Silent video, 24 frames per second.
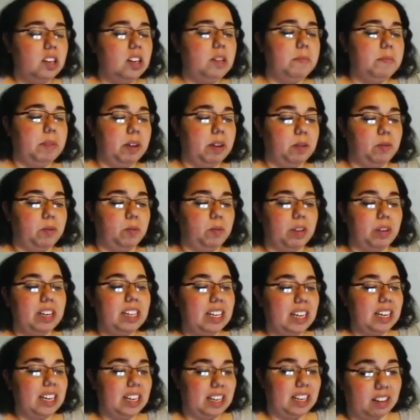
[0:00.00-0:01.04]
But
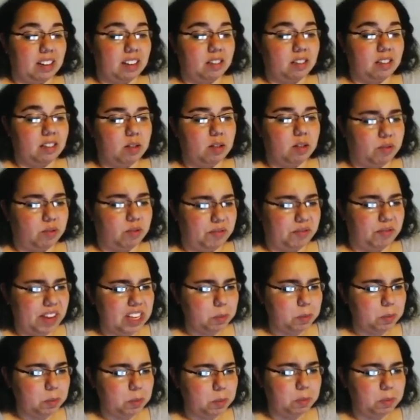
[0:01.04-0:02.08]
really, yeah. Oh,
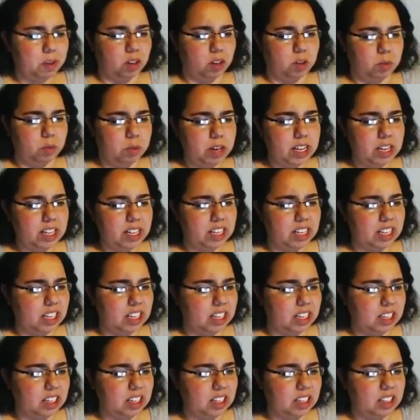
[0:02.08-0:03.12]
Facebook, really?